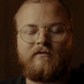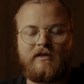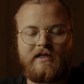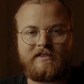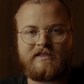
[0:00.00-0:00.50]
of
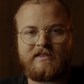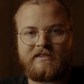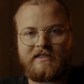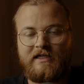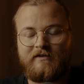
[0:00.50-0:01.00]
the
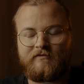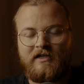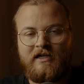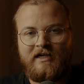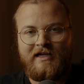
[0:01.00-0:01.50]
lenses that I've
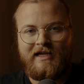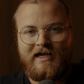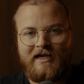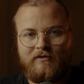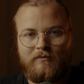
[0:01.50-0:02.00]

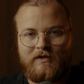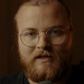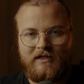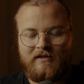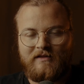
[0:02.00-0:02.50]
had
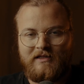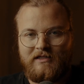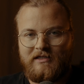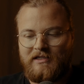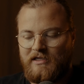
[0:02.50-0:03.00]
with it.
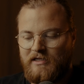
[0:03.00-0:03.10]
The